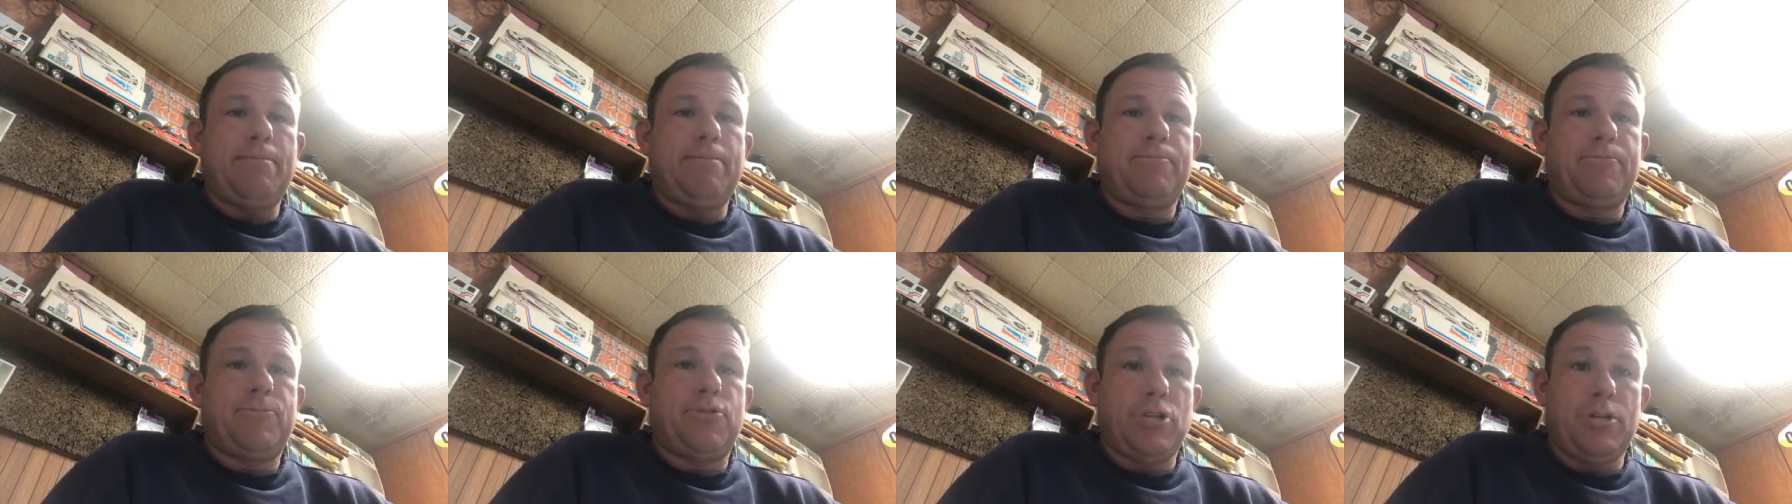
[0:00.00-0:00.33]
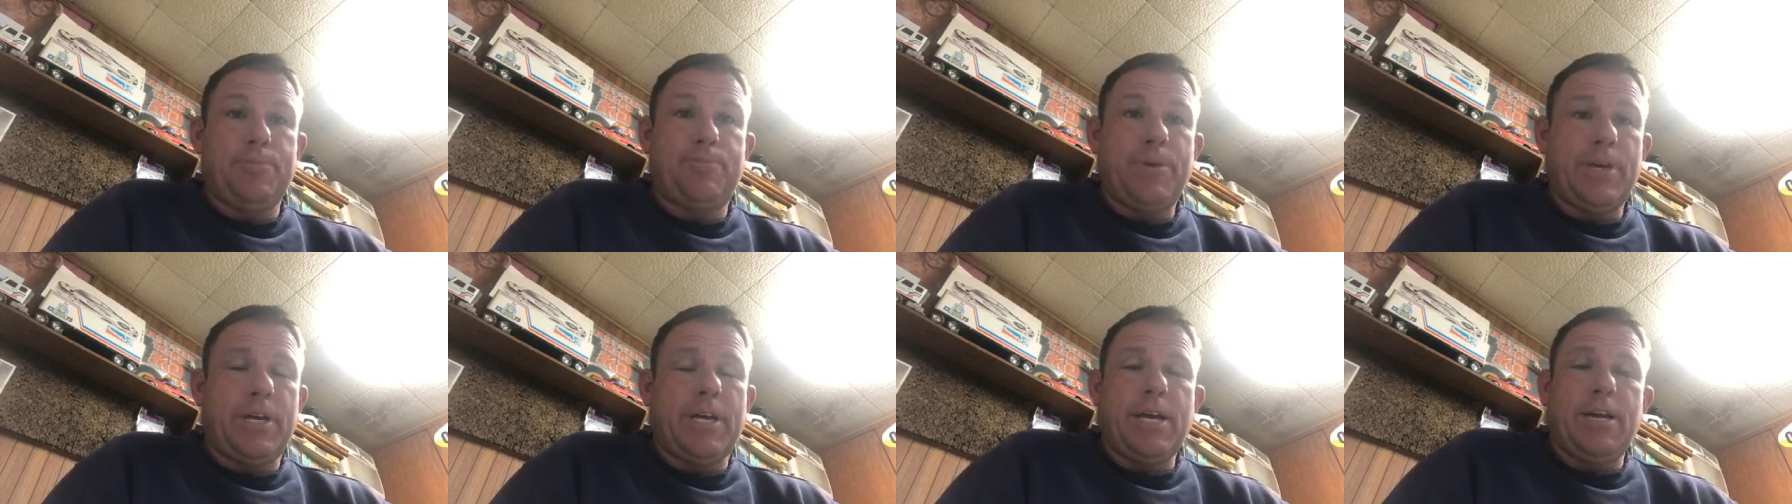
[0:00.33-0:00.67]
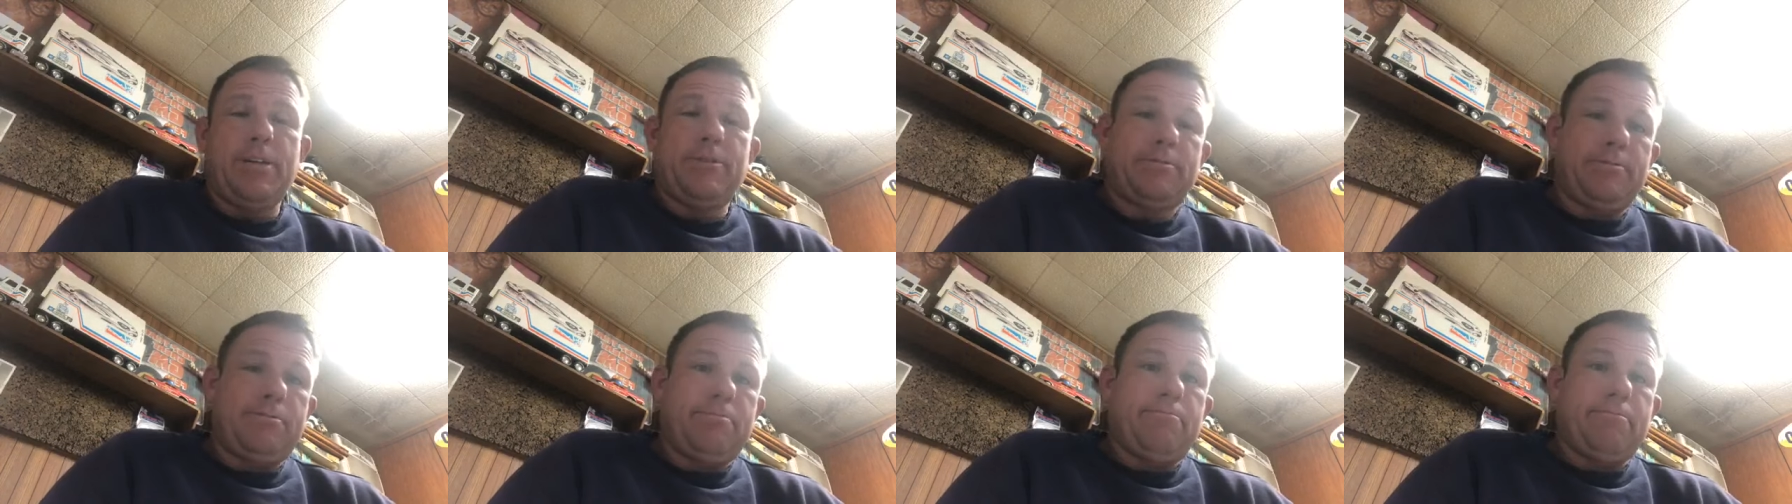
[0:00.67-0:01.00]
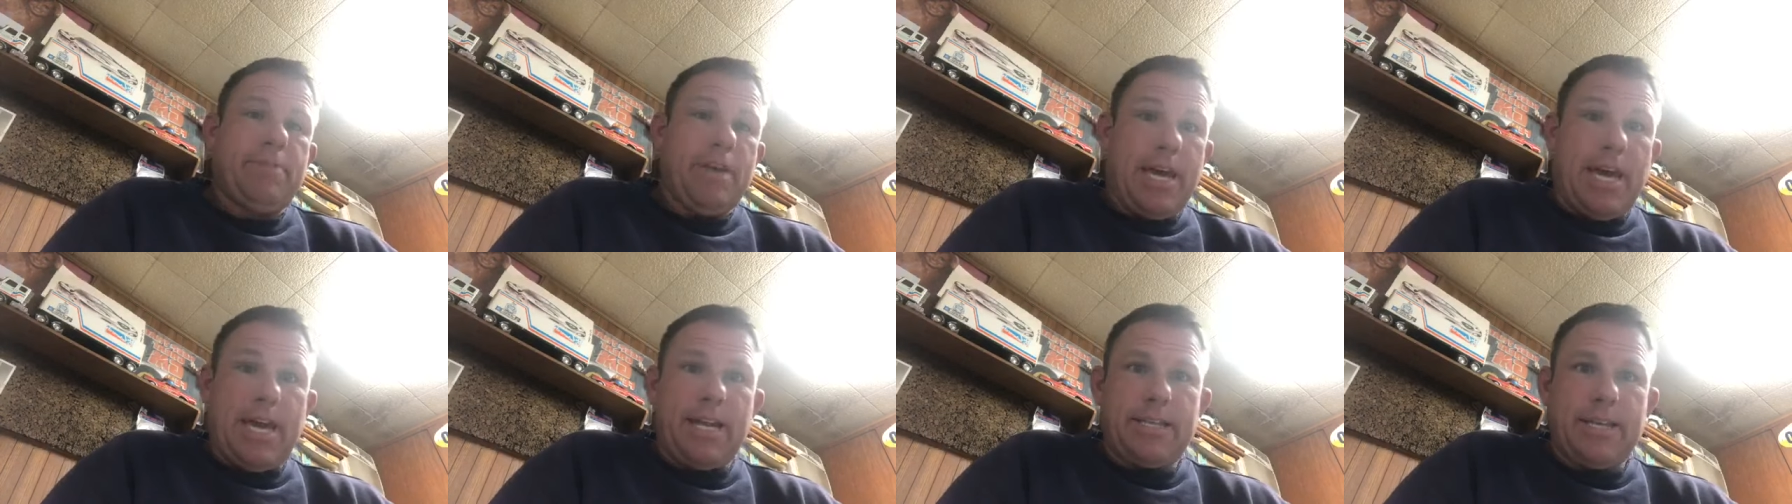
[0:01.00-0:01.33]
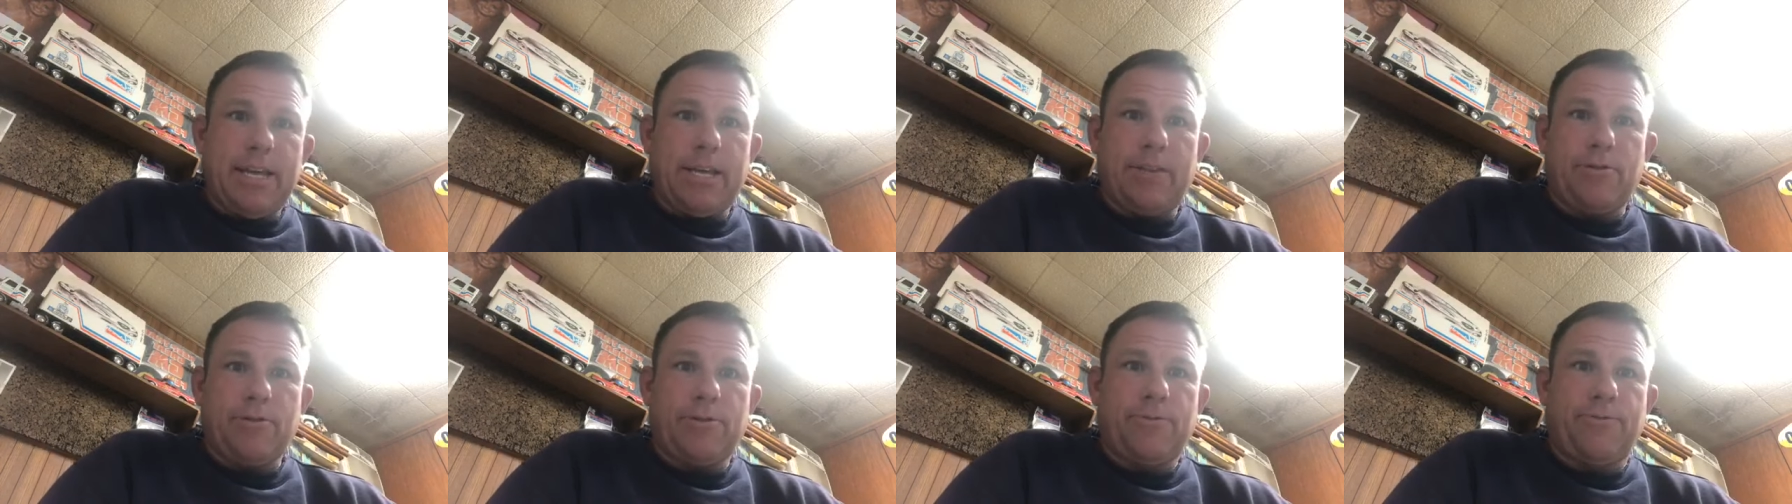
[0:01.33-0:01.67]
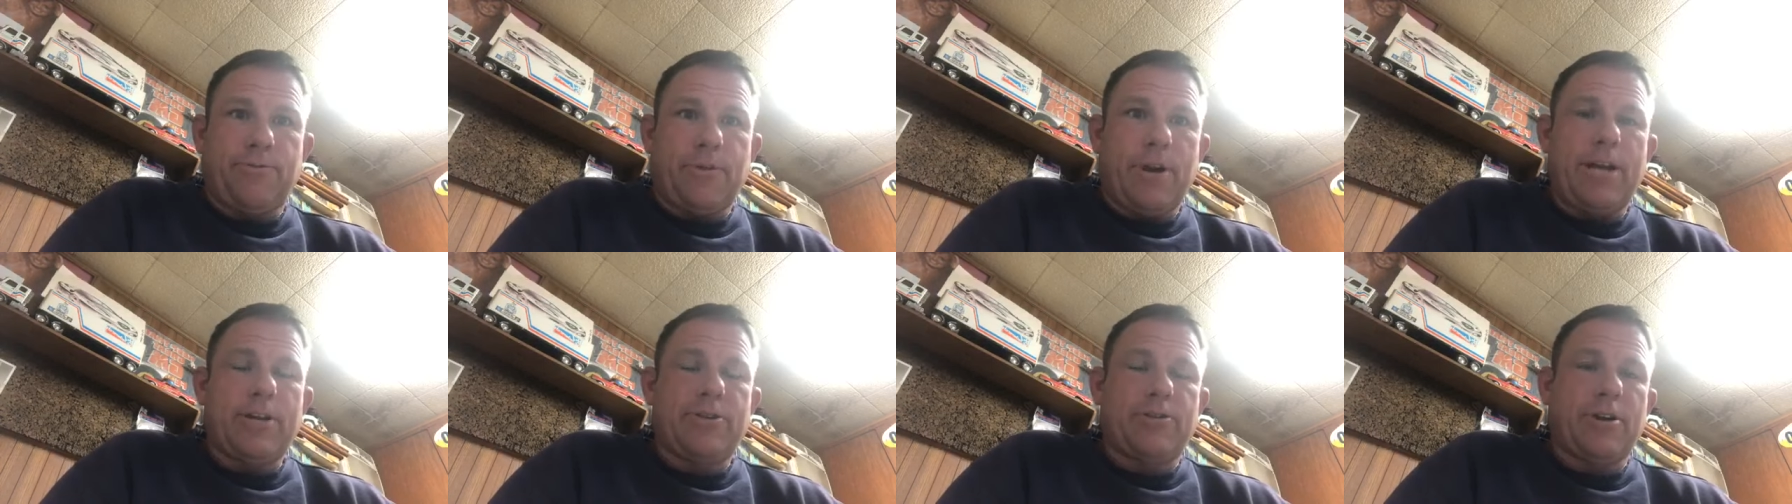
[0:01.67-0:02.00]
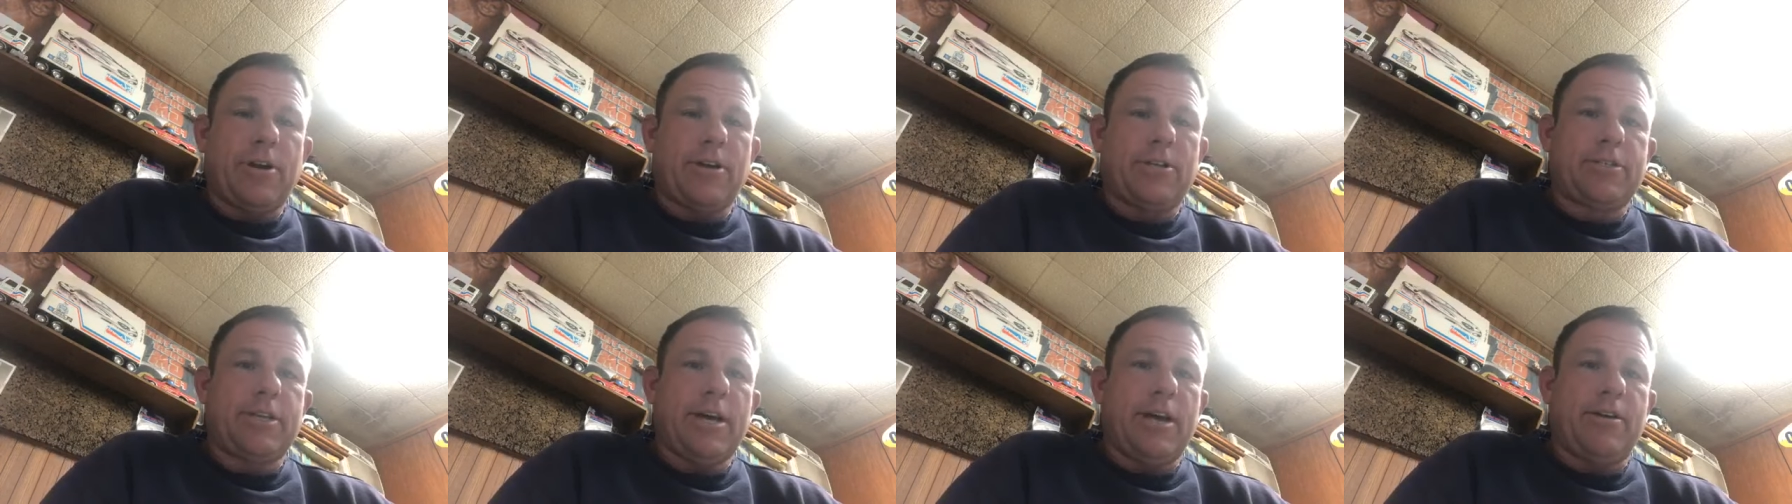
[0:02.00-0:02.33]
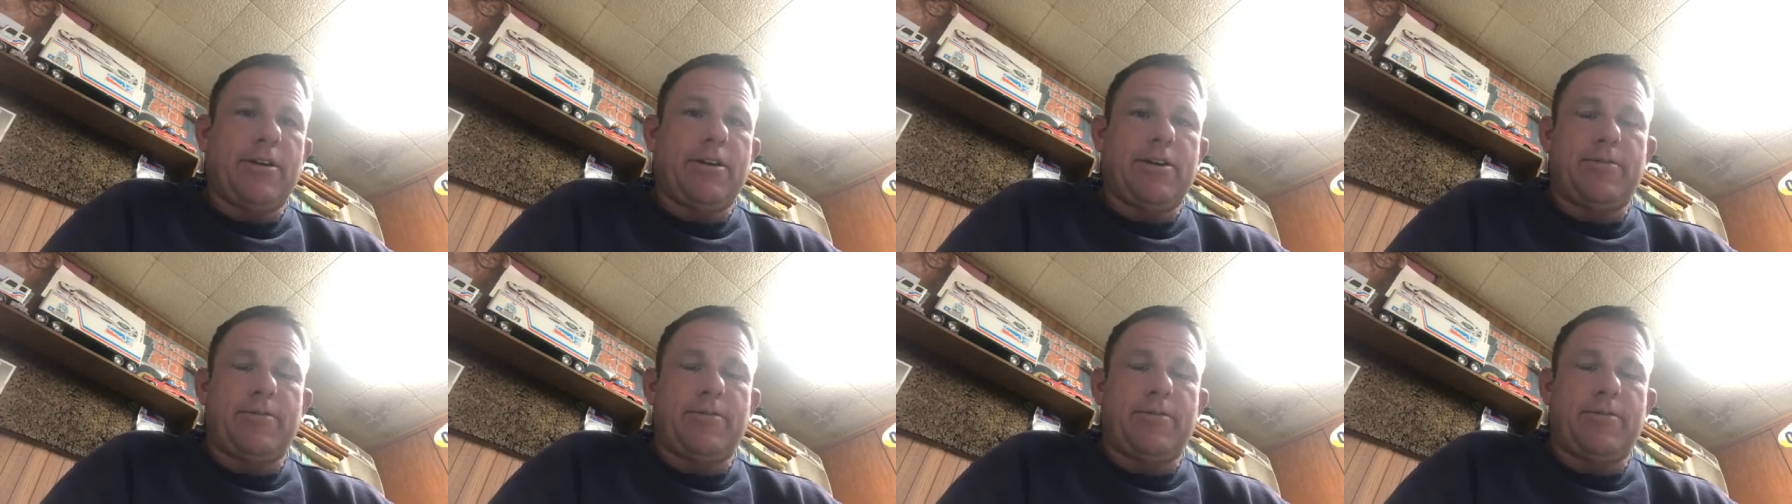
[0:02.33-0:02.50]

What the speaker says: just because they got to take those freight trucks down